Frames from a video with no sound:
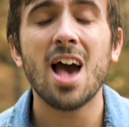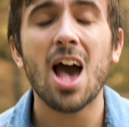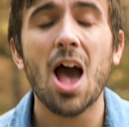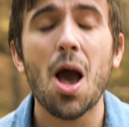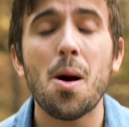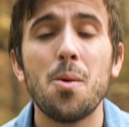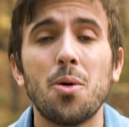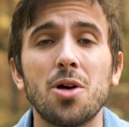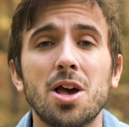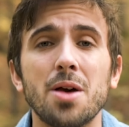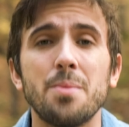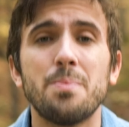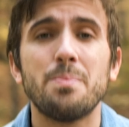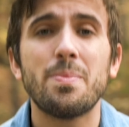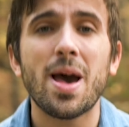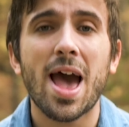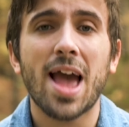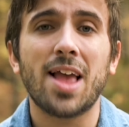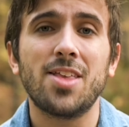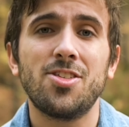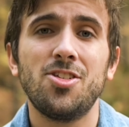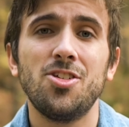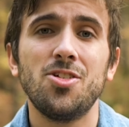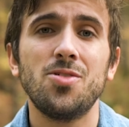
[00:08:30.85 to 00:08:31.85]
I will get
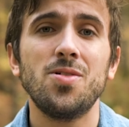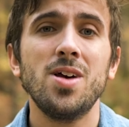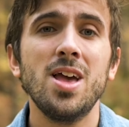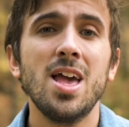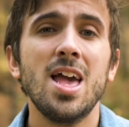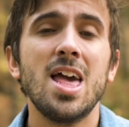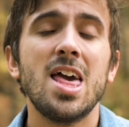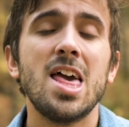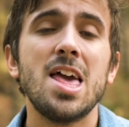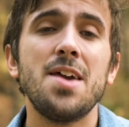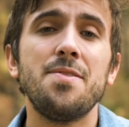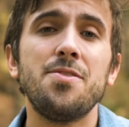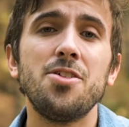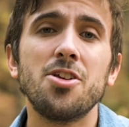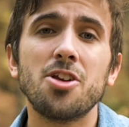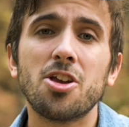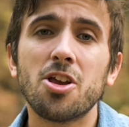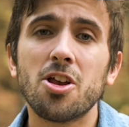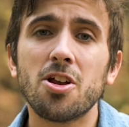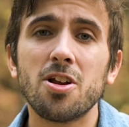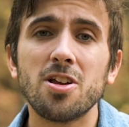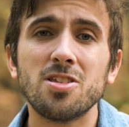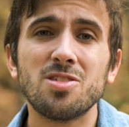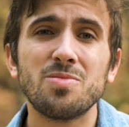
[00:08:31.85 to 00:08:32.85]
back to you. If you're
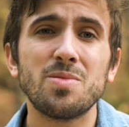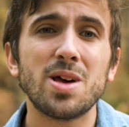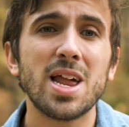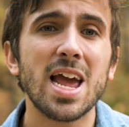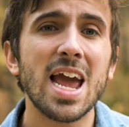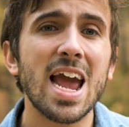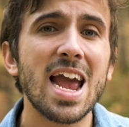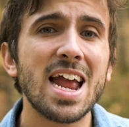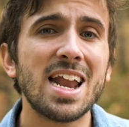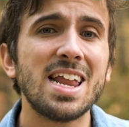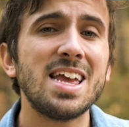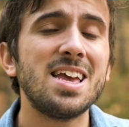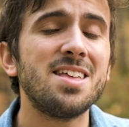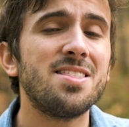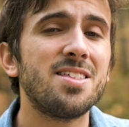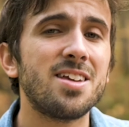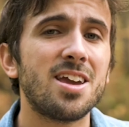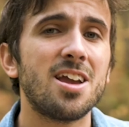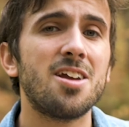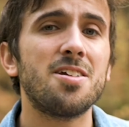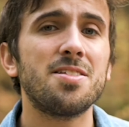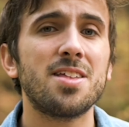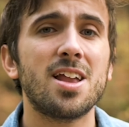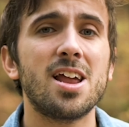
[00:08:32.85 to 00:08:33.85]
curious about any of the
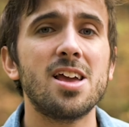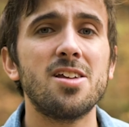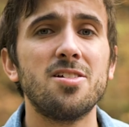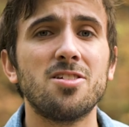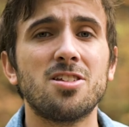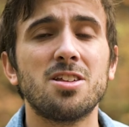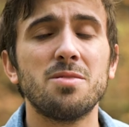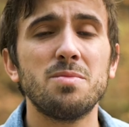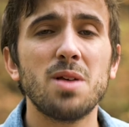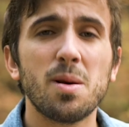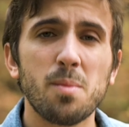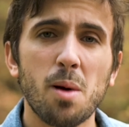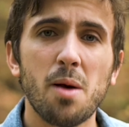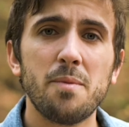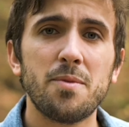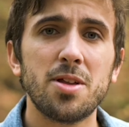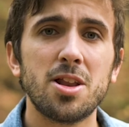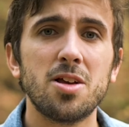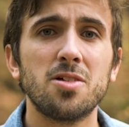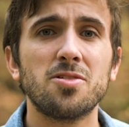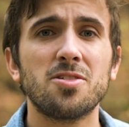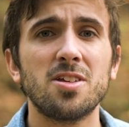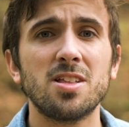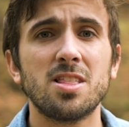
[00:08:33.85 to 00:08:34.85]
gear that I use to make my
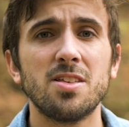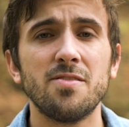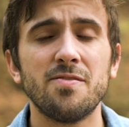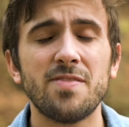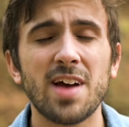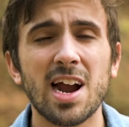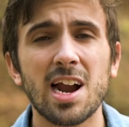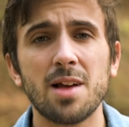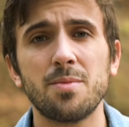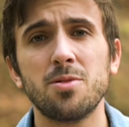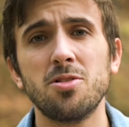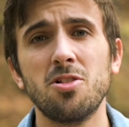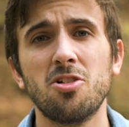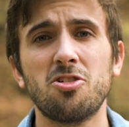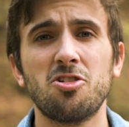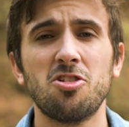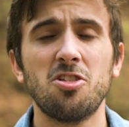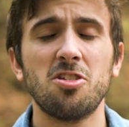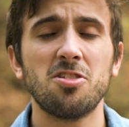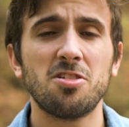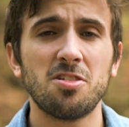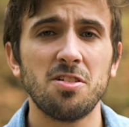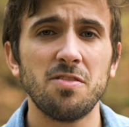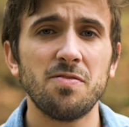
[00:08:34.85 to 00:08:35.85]
videos, like the variable
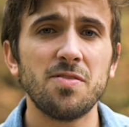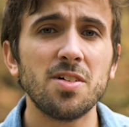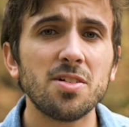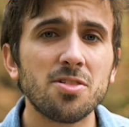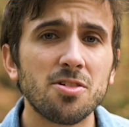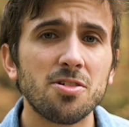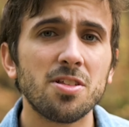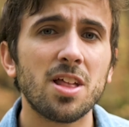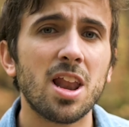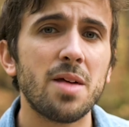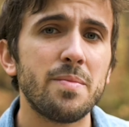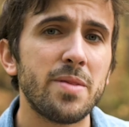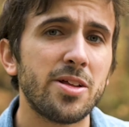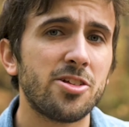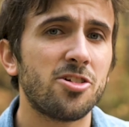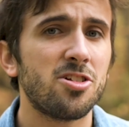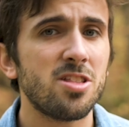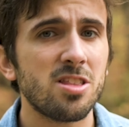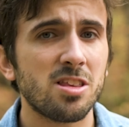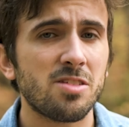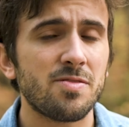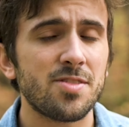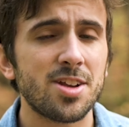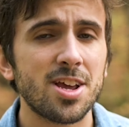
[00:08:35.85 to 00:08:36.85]
neutral density filter that I mentioned
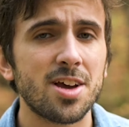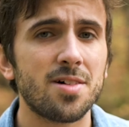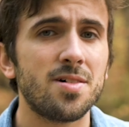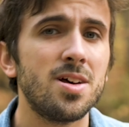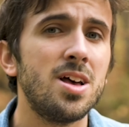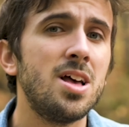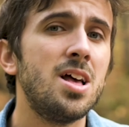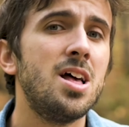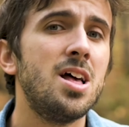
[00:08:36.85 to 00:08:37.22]
in this video,